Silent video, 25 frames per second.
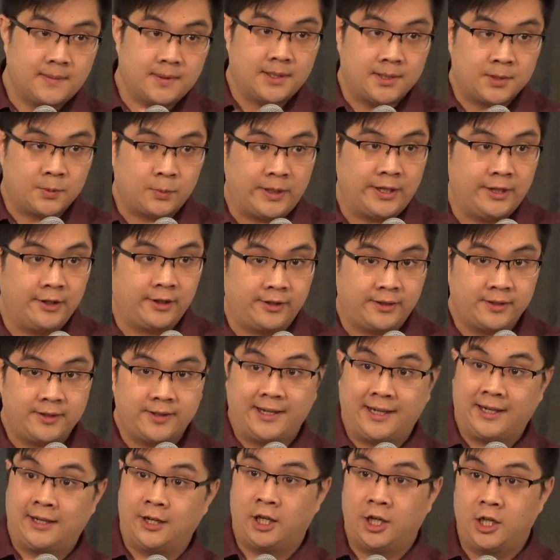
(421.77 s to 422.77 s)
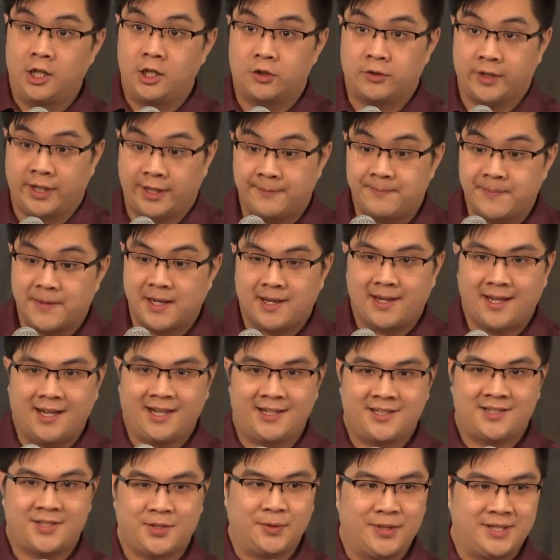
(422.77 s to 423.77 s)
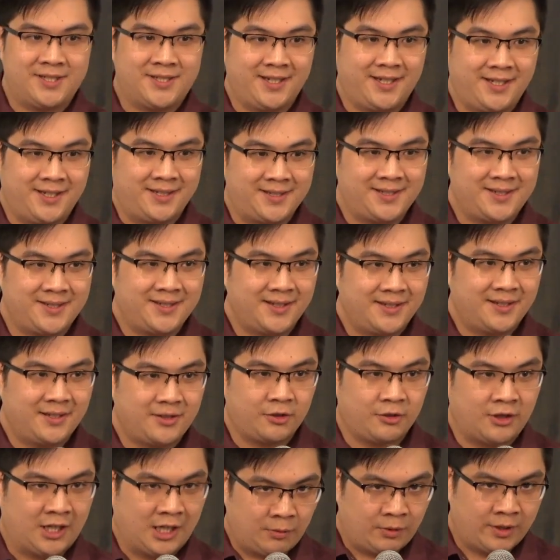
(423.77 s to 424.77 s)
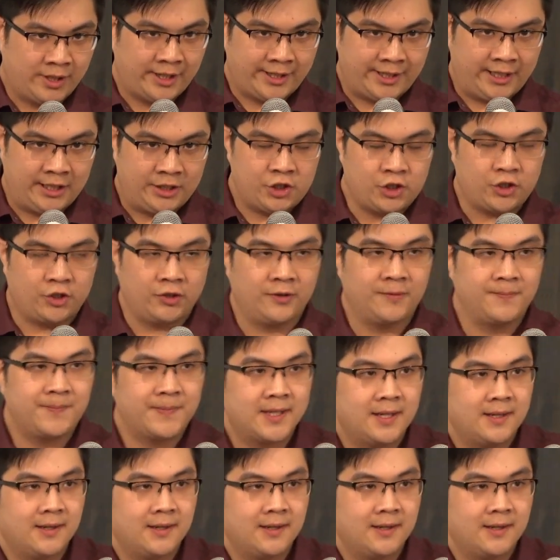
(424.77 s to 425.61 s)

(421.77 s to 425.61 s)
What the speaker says: is weird and hungry, and so he says, you know, I want to eat you.